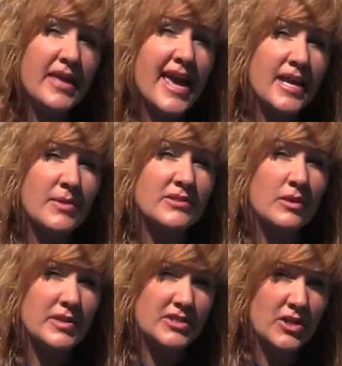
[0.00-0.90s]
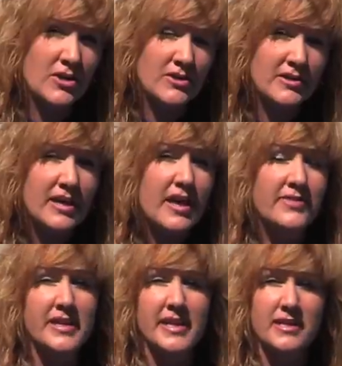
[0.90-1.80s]
the animals are returned,
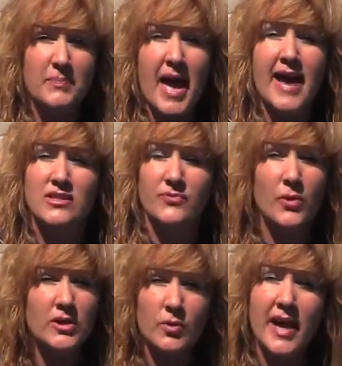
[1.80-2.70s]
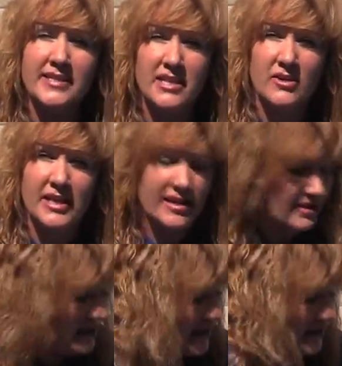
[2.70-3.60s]
they need to pass 4
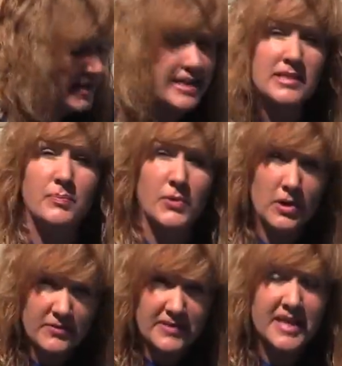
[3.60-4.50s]
criteria. They need to prove that